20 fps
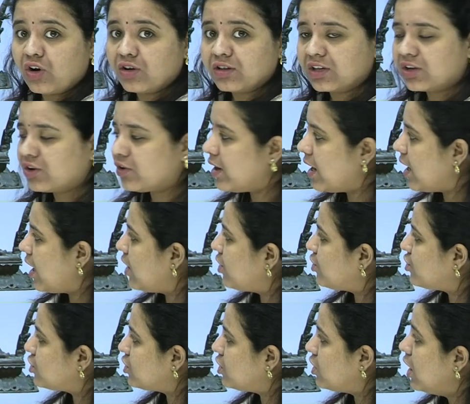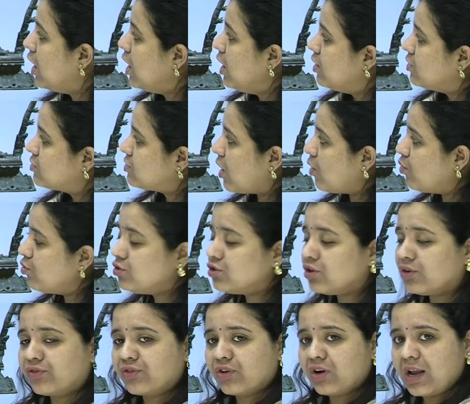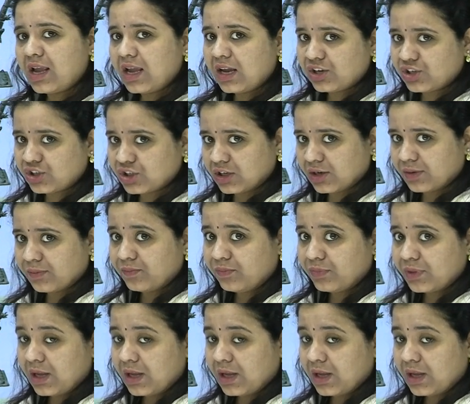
or the creation, sound of creation.